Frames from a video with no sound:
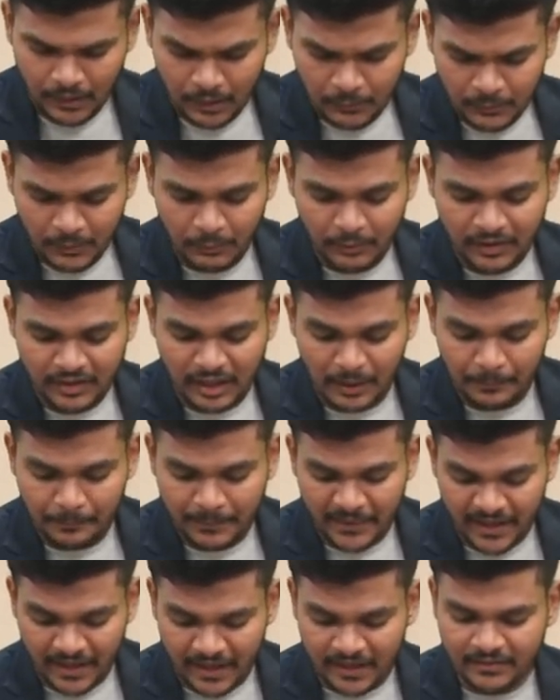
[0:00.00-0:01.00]
We will
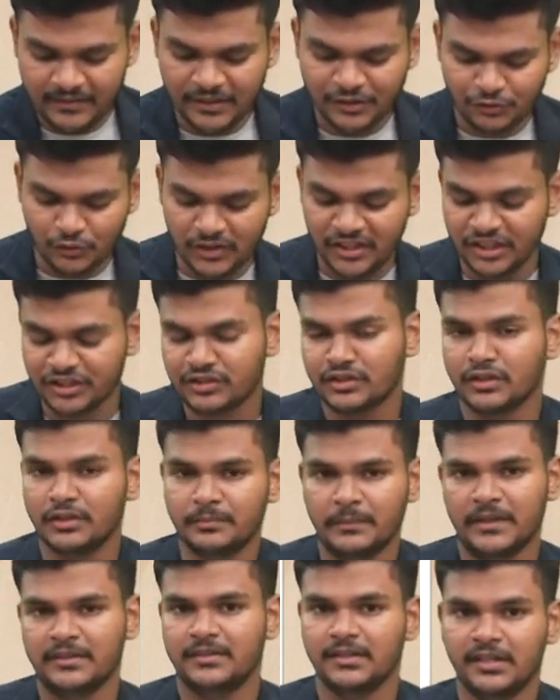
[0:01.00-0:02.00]
compare the traditional
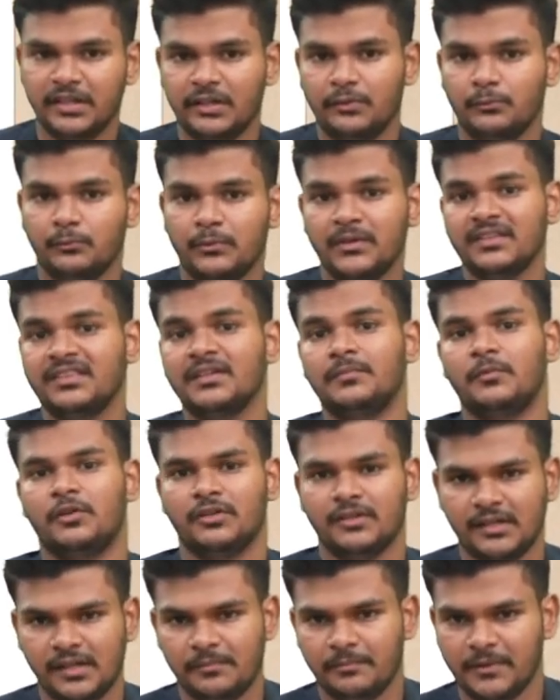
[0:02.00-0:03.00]
method with the
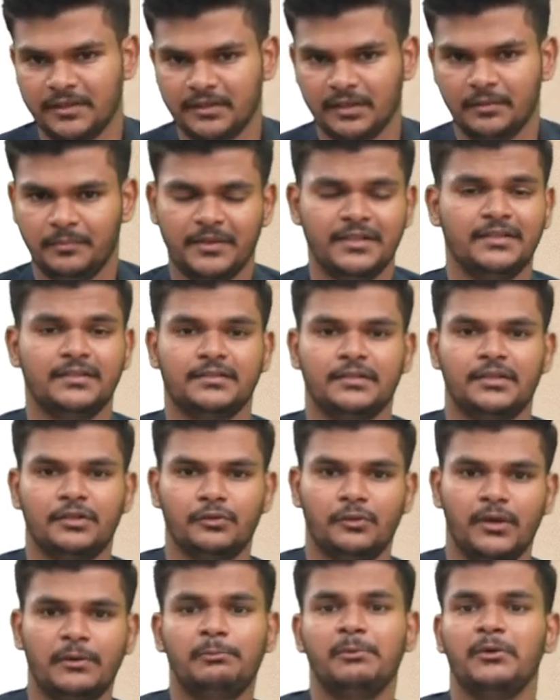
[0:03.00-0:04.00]
modern method because, you
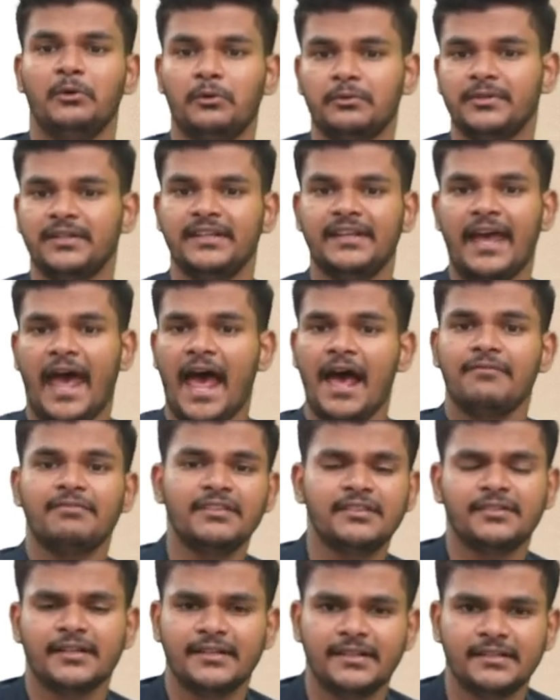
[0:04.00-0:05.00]
know, if we already have a
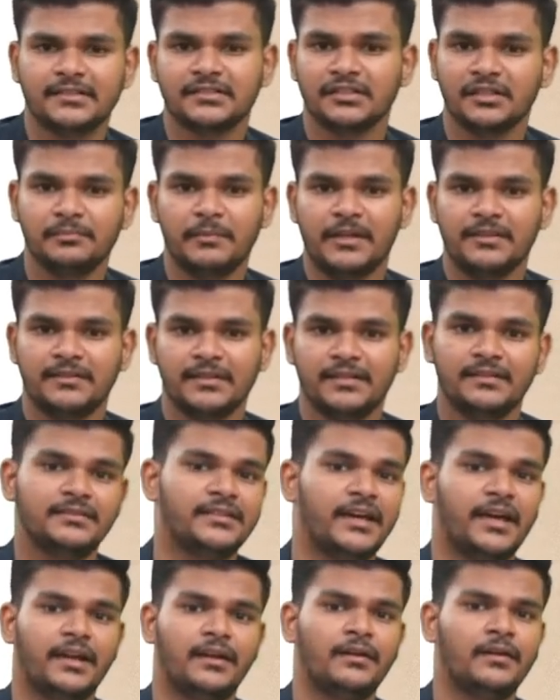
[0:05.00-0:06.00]
traditional method,
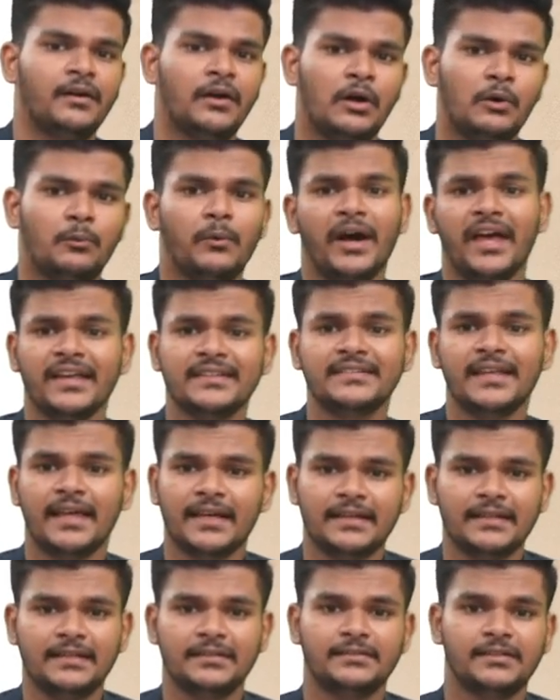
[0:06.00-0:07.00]
then why
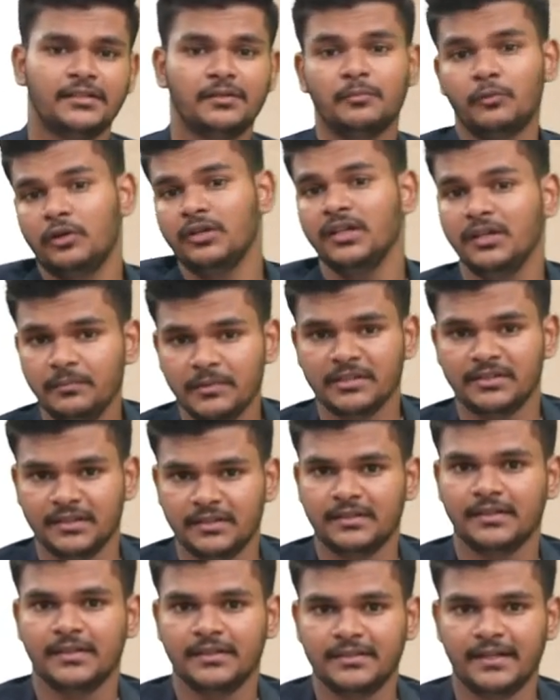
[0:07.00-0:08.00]
exactly is there a modern
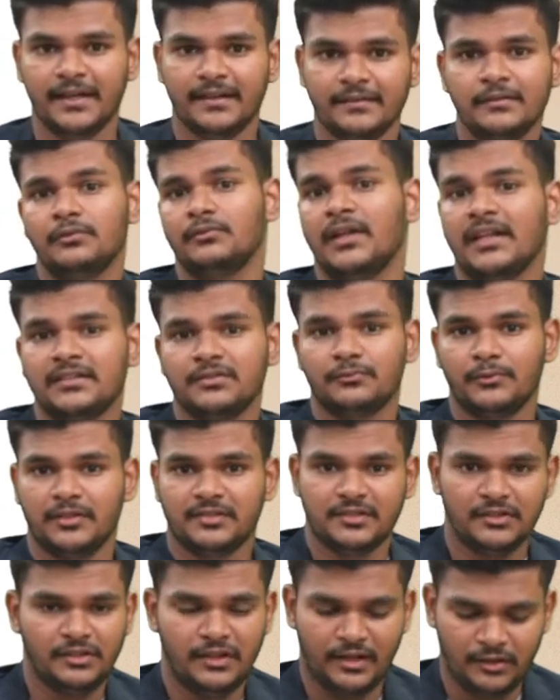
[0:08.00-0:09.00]
method, isn't it? So that's a
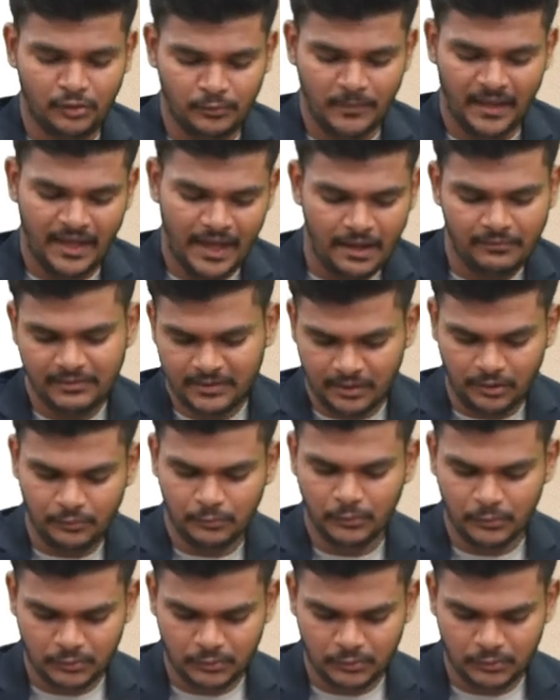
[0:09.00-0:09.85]
question that you may have, isn't it?